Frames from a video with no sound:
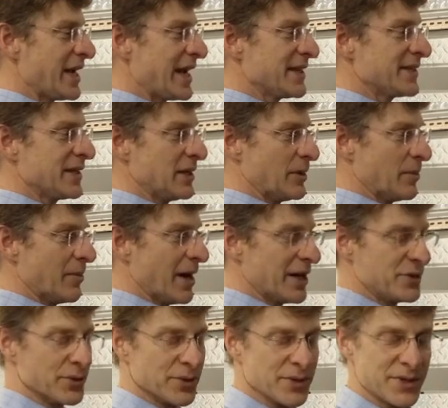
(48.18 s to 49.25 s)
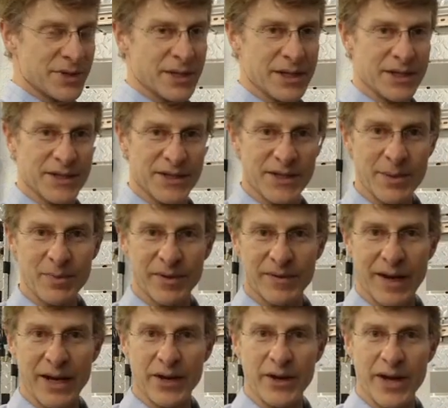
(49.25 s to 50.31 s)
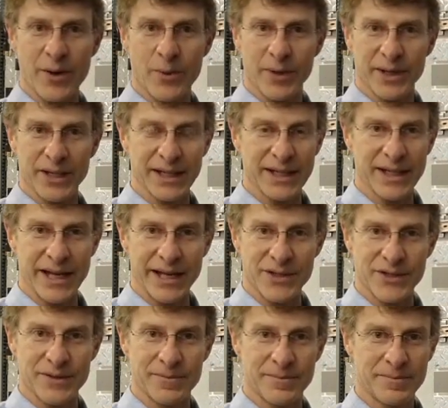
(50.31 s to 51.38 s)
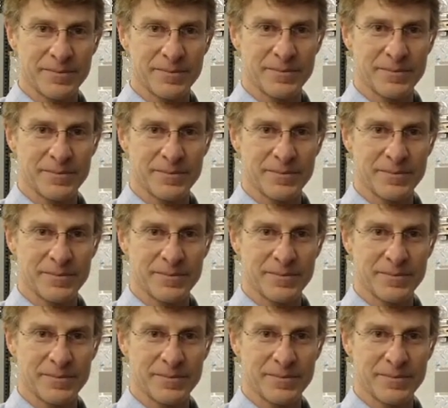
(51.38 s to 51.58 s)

chassis modules to simplify your networking connection.